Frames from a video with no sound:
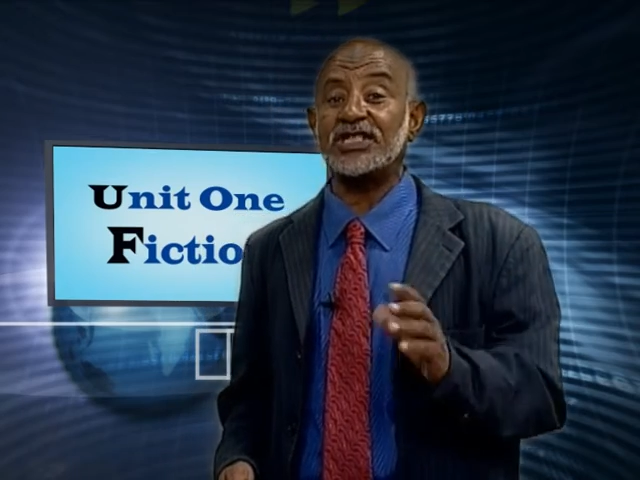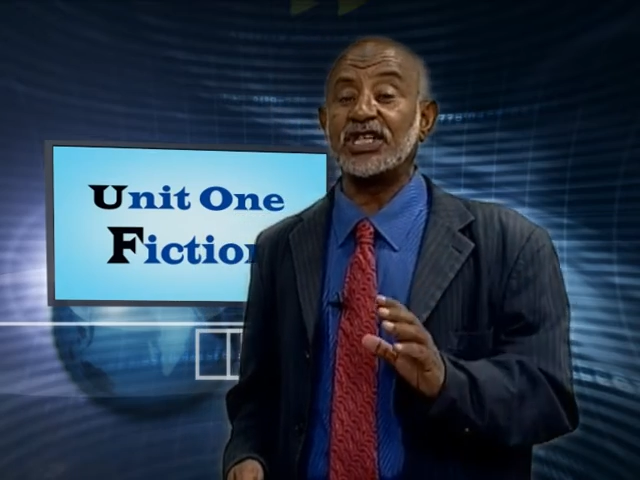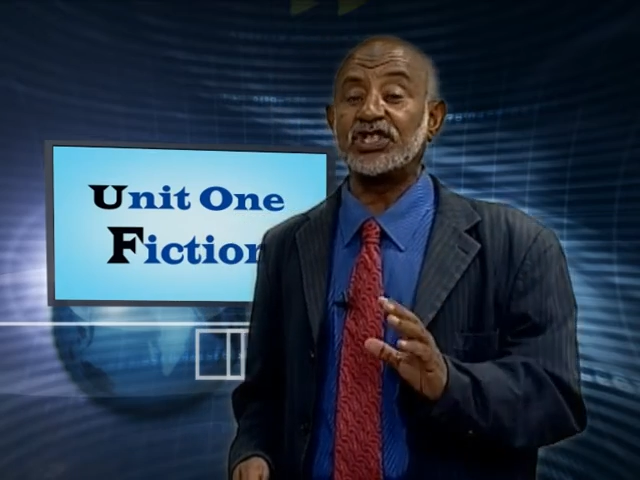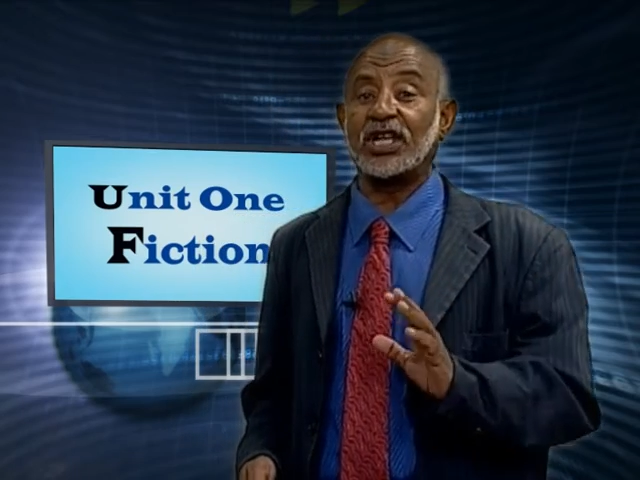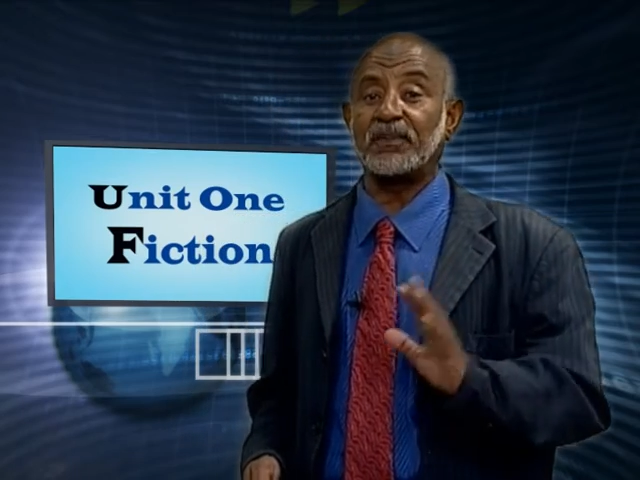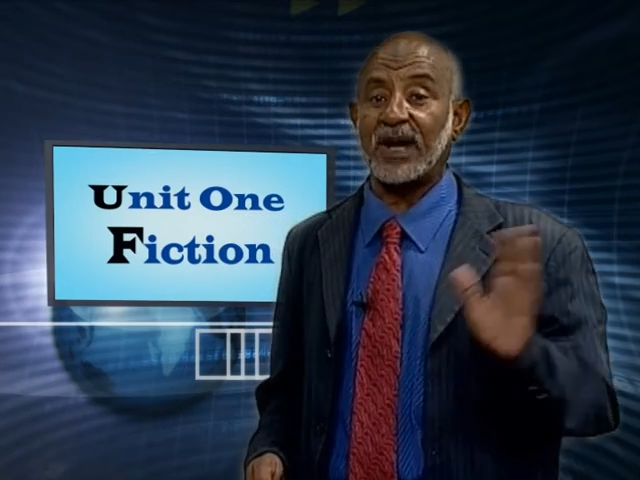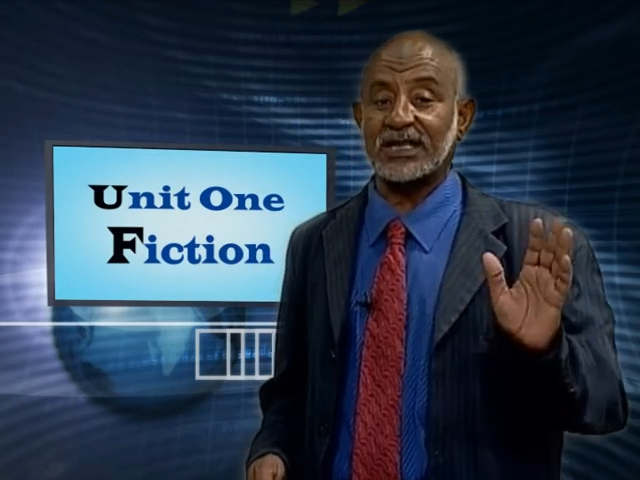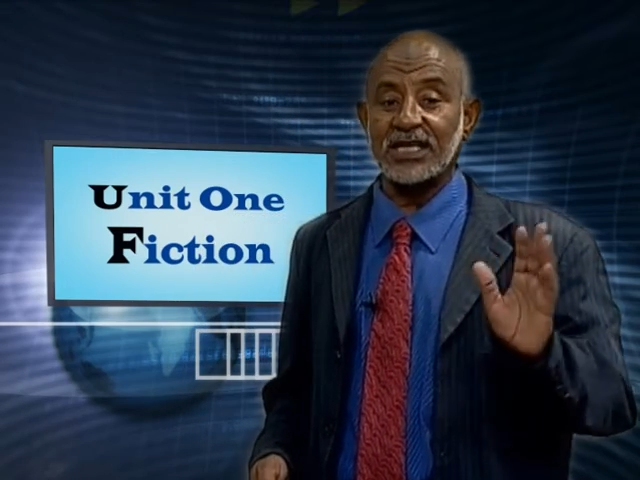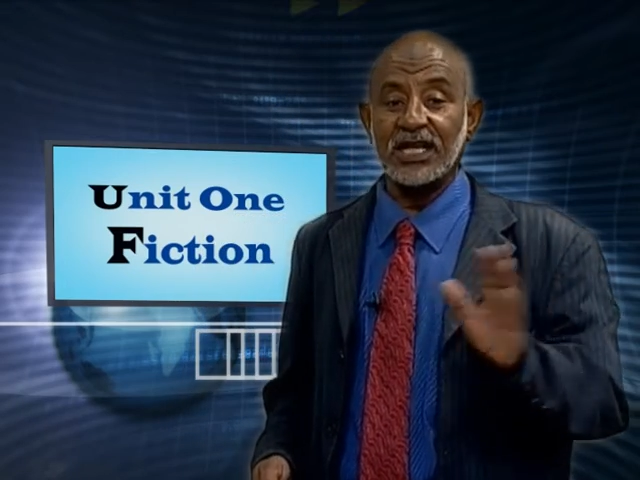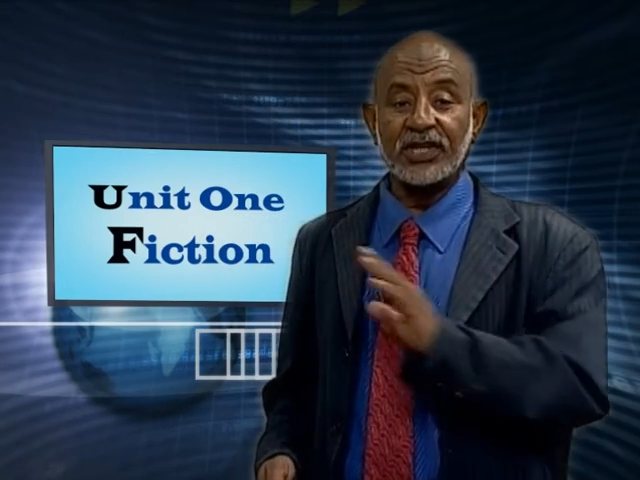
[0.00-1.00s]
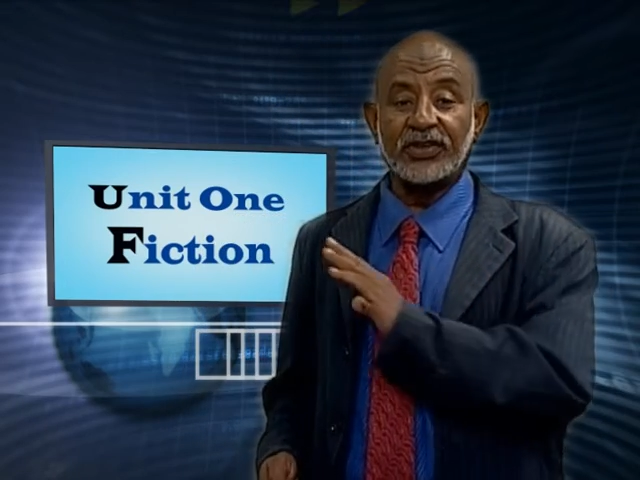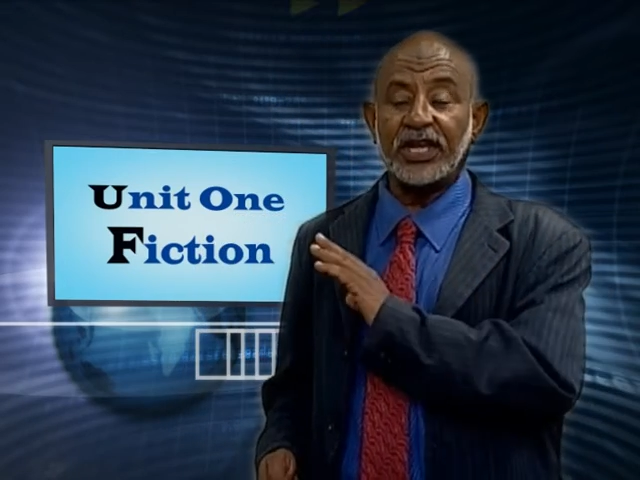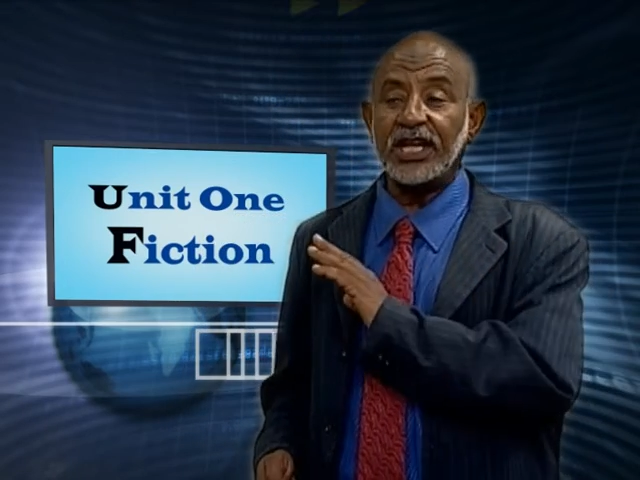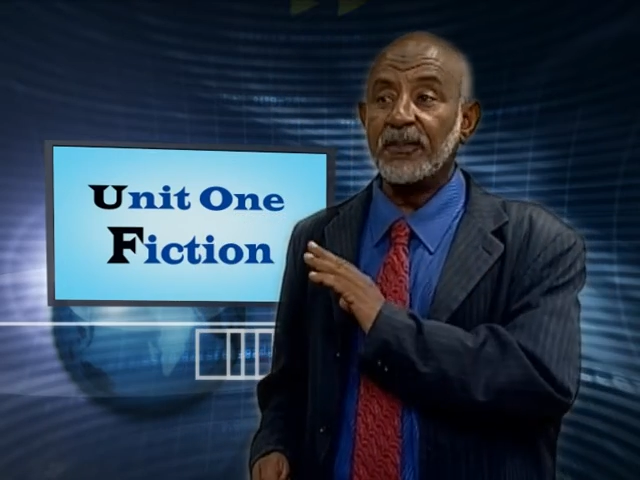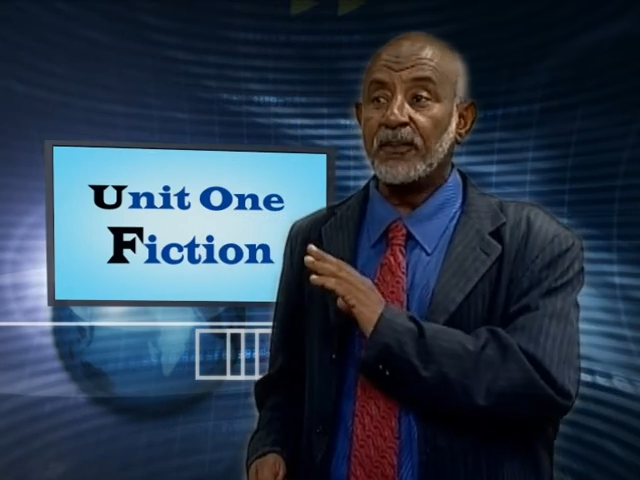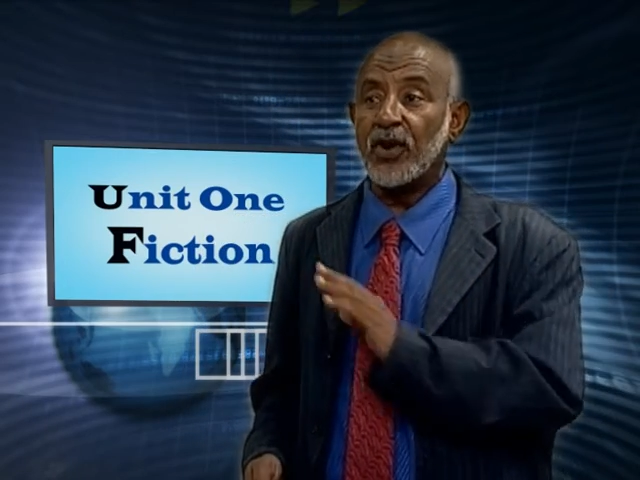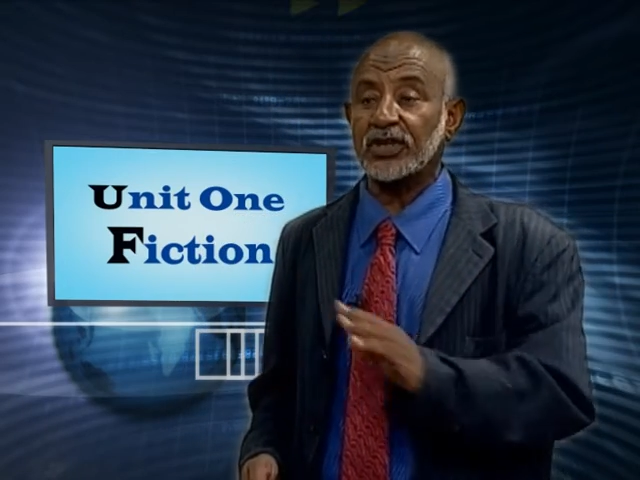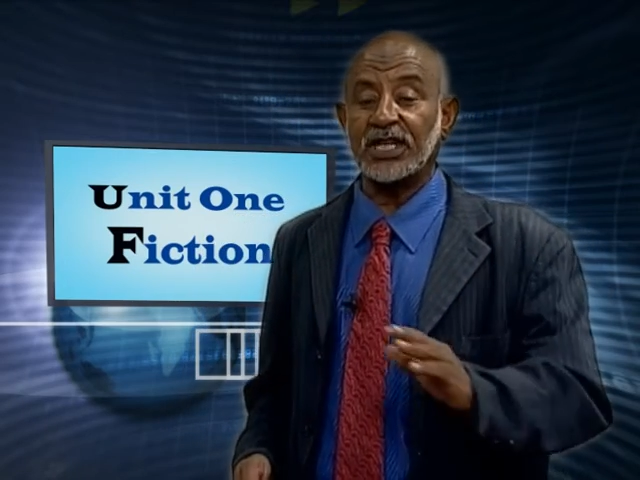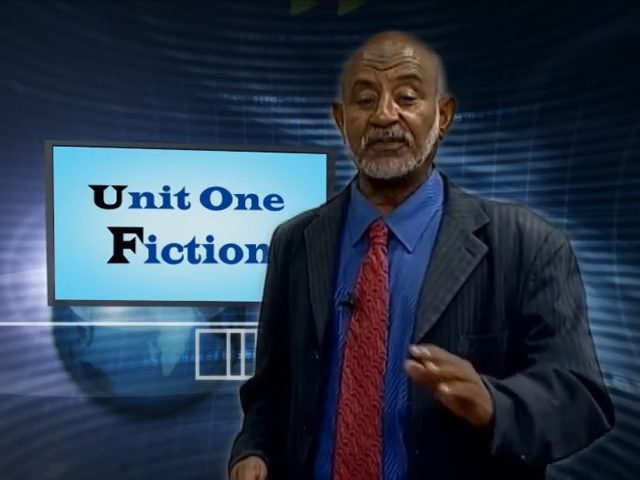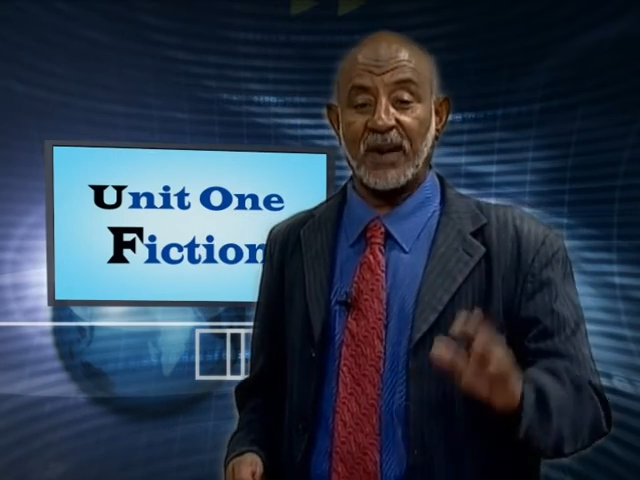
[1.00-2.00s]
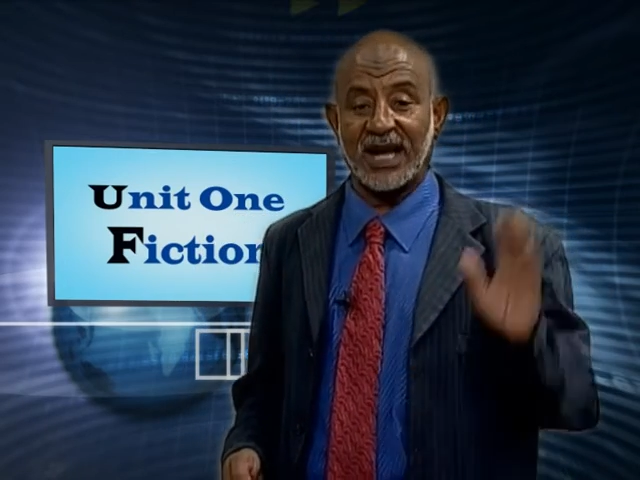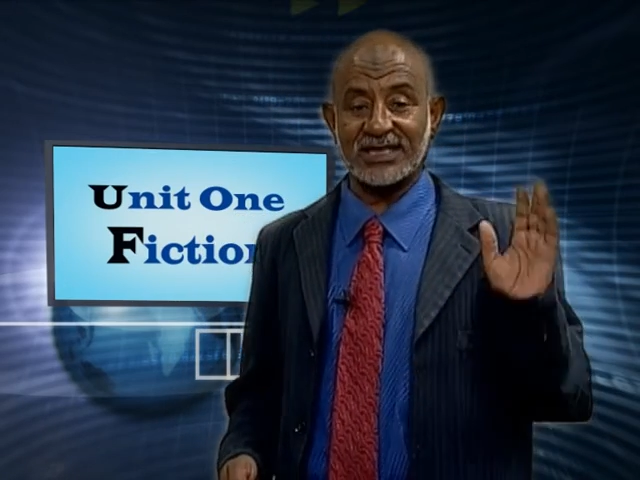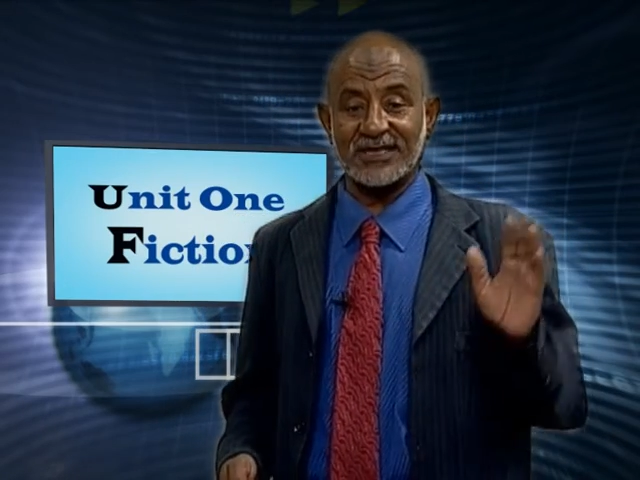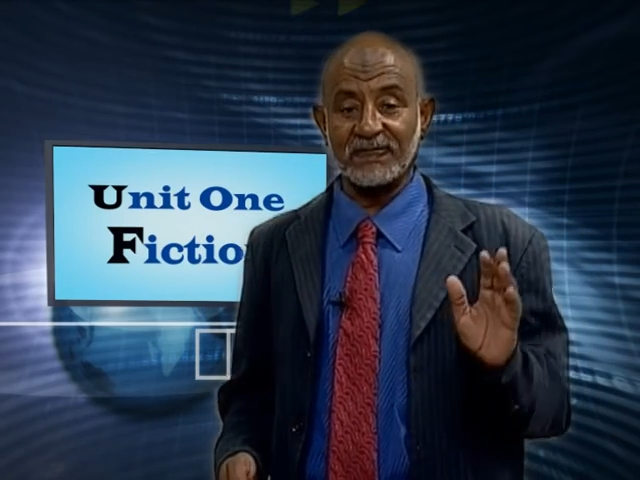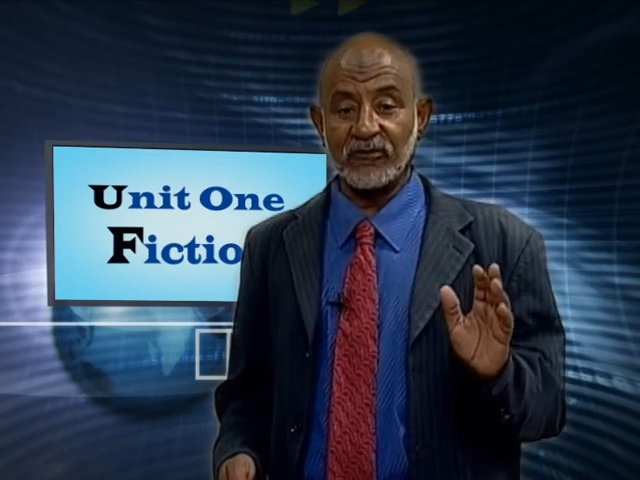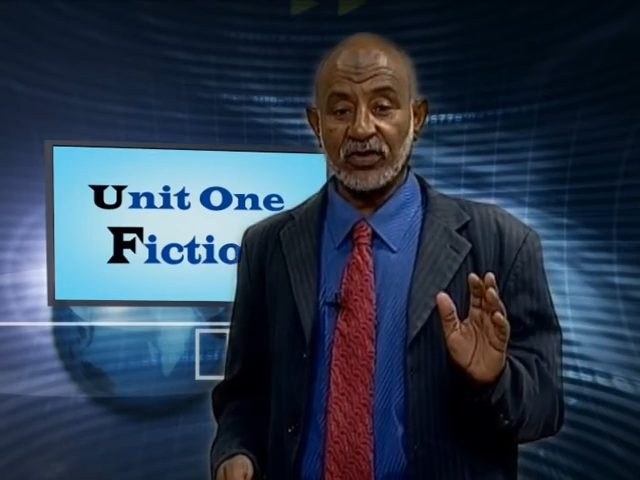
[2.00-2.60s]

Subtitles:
essential parts, 3 important parts.